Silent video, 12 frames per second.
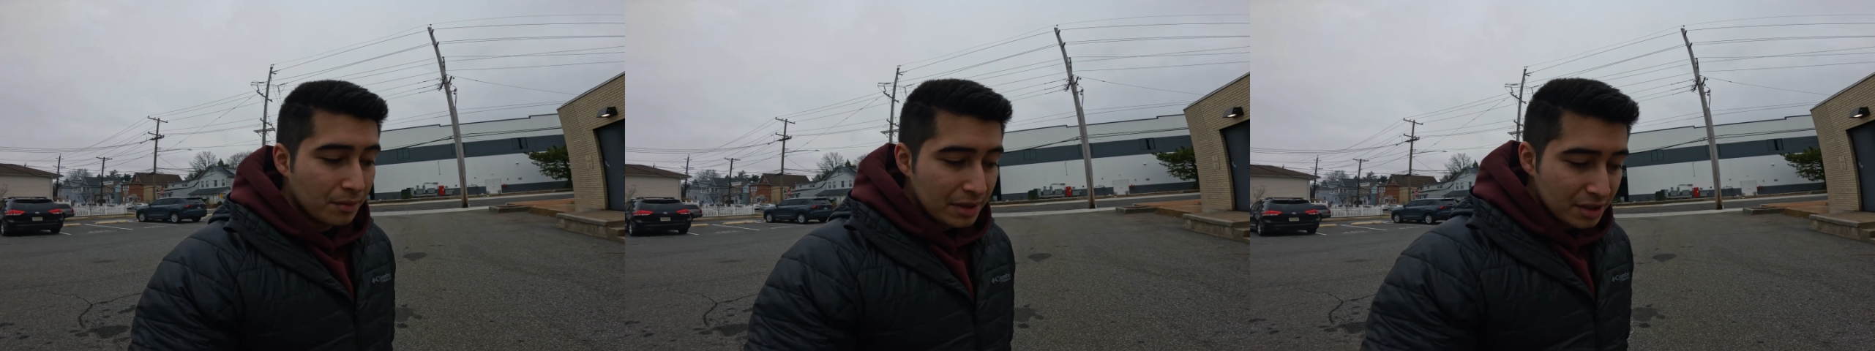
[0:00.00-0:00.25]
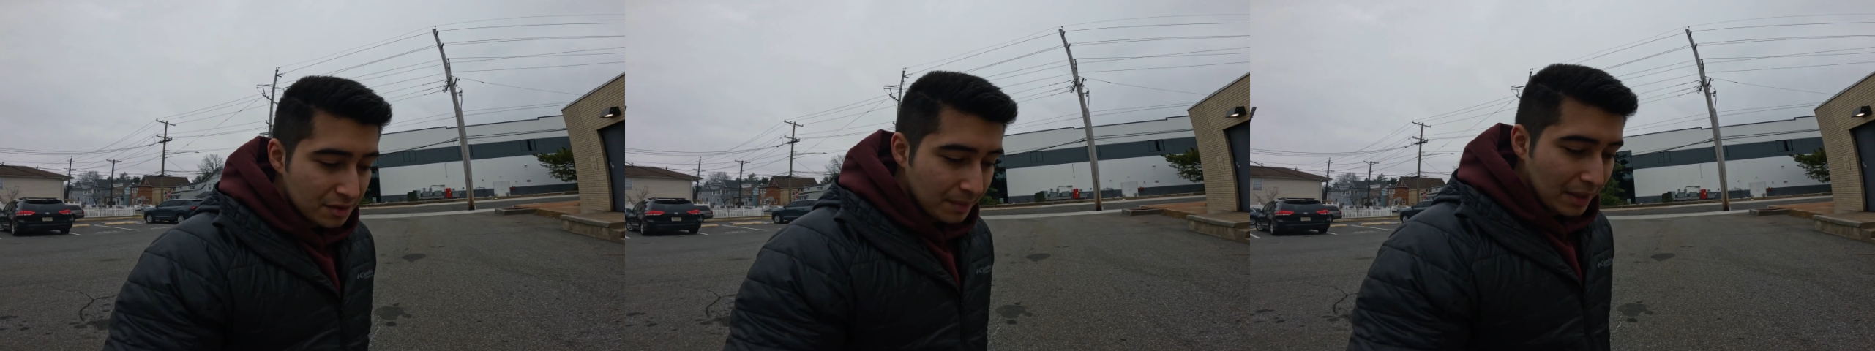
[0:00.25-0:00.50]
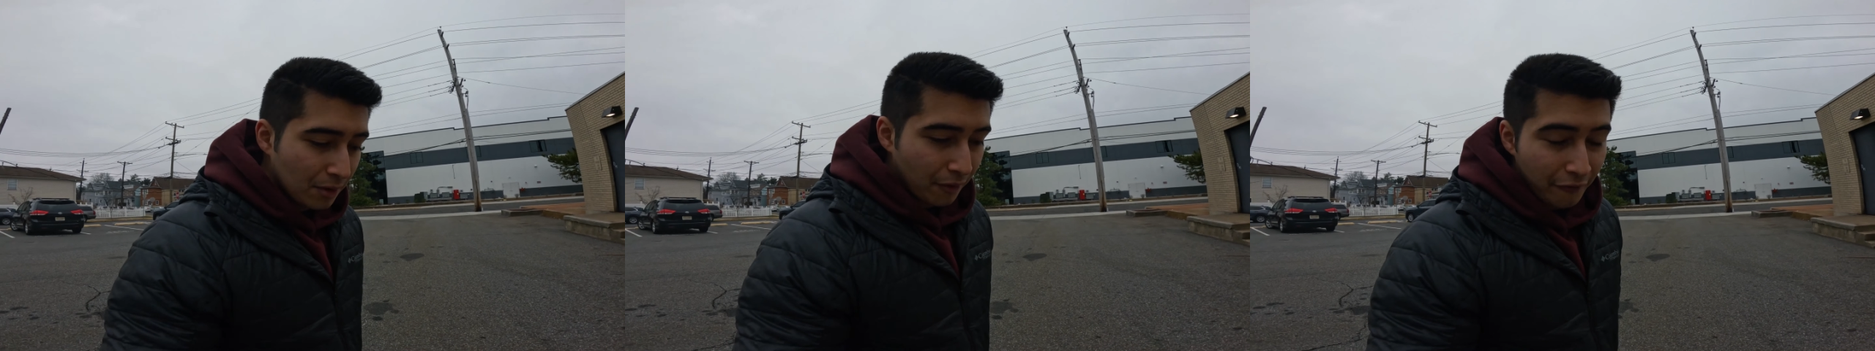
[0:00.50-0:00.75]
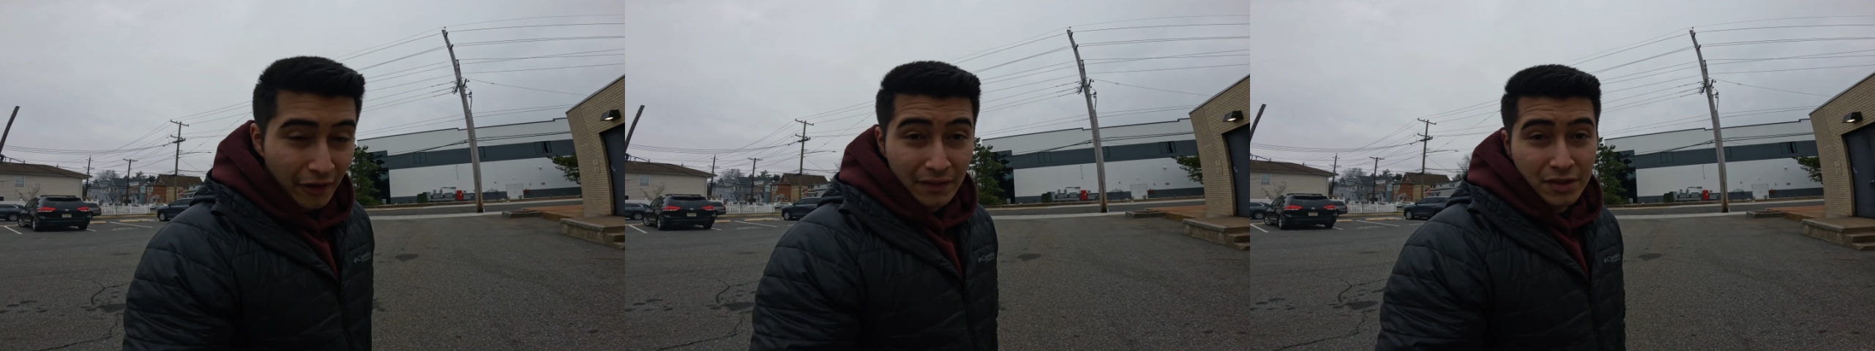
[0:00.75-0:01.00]
We just made over
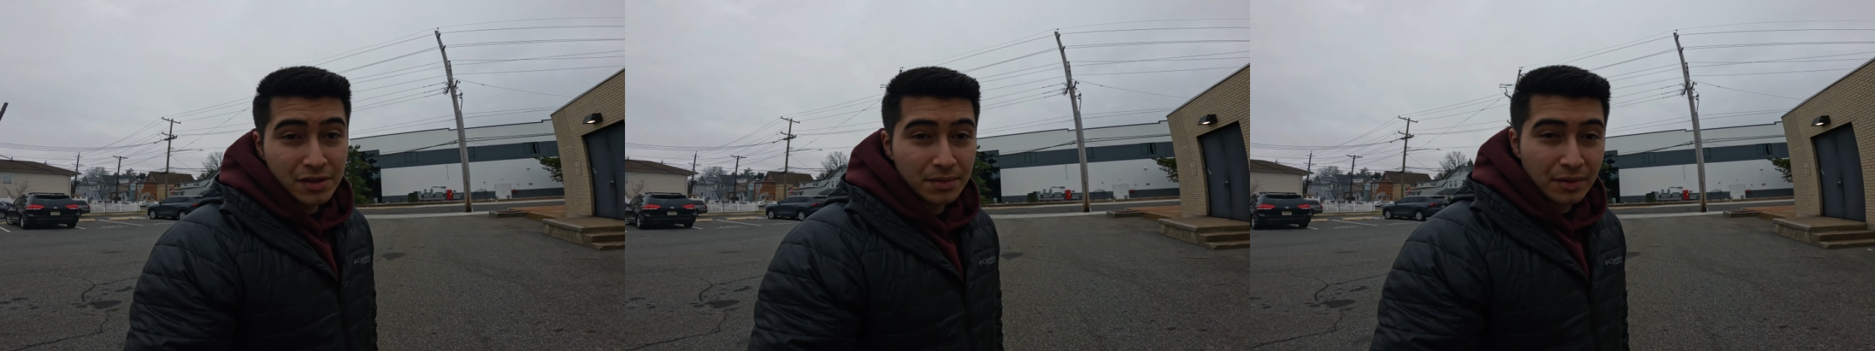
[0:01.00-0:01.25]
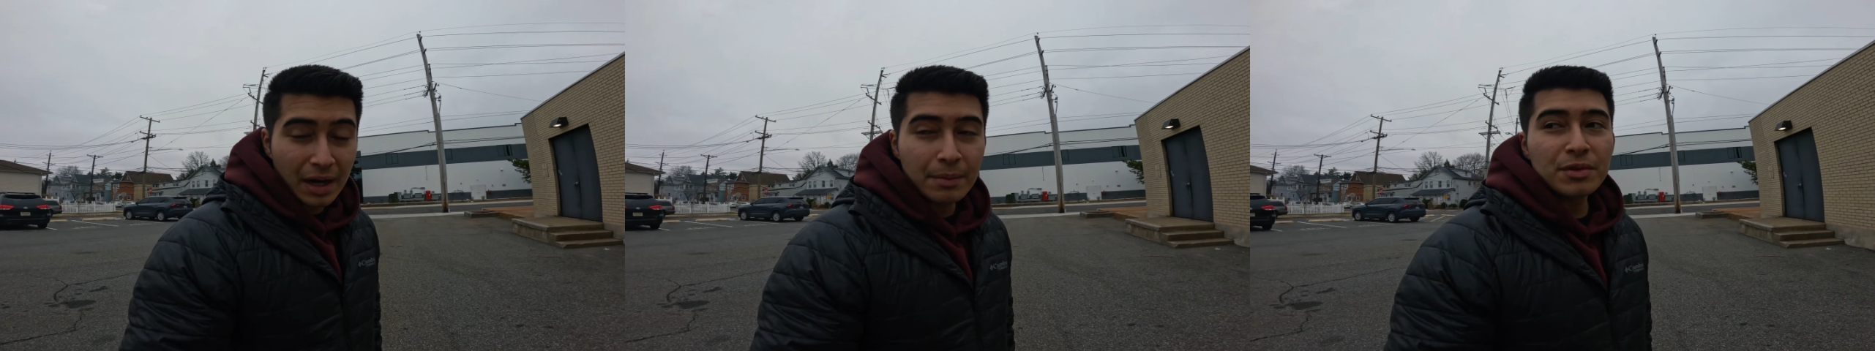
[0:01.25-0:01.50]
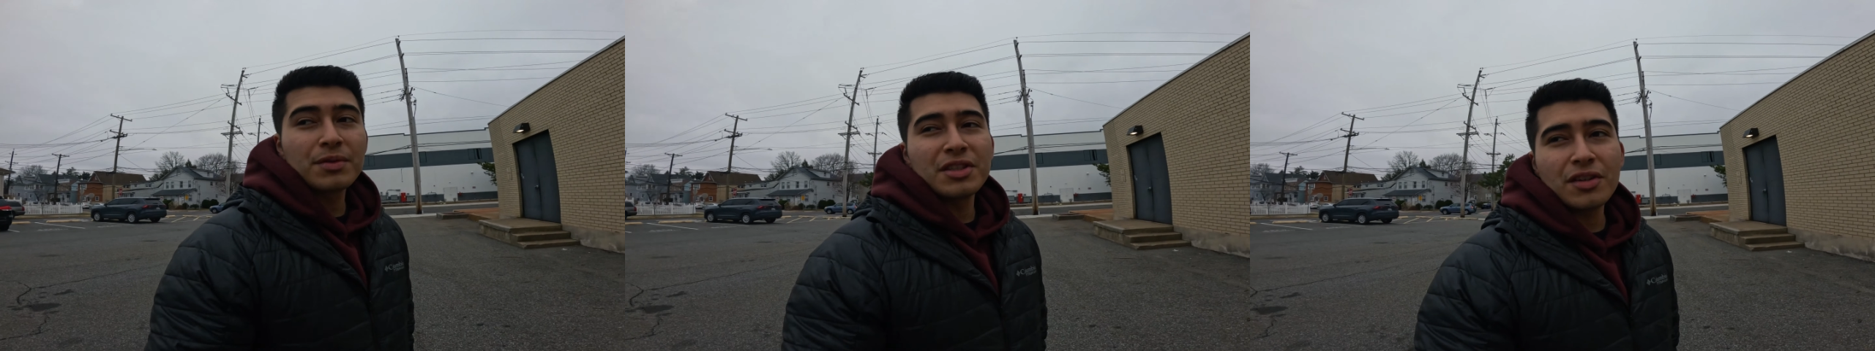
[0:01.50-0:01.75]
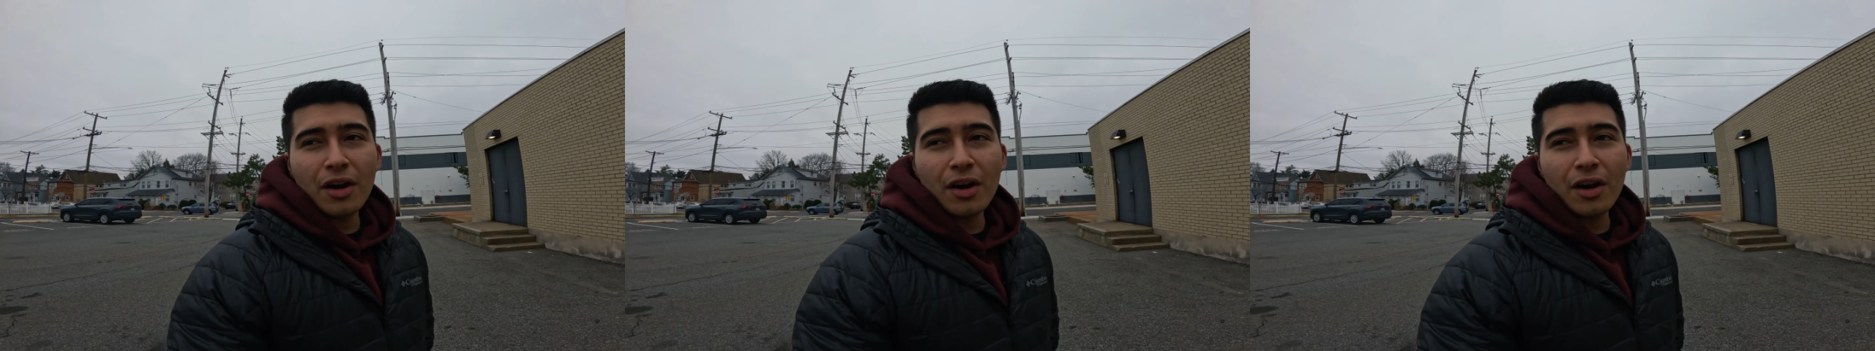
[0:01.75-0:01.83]
500 subscribers, which is